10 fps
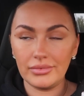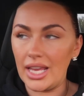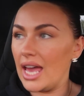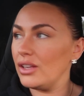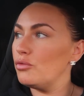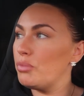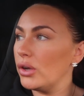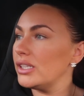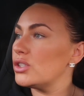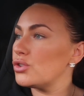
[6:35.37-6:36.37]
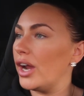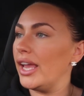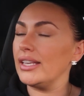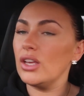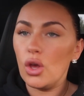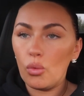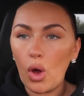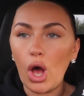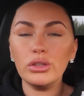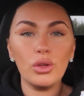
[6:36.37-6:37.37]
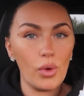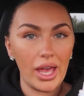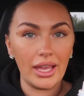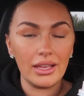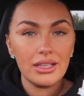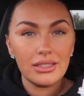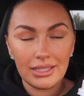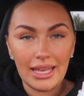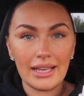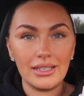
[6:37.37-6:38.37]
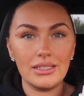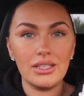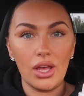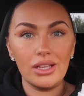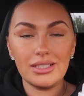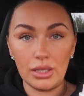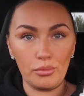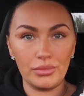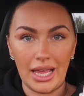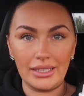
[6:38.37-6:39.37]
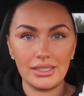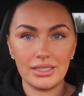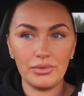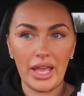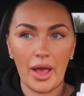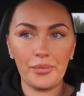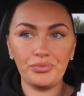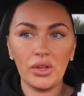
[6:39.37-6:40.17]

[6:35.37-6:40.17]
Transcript: Yeah, you've boarded the train. We're on the way to getting into slump land. Yeah,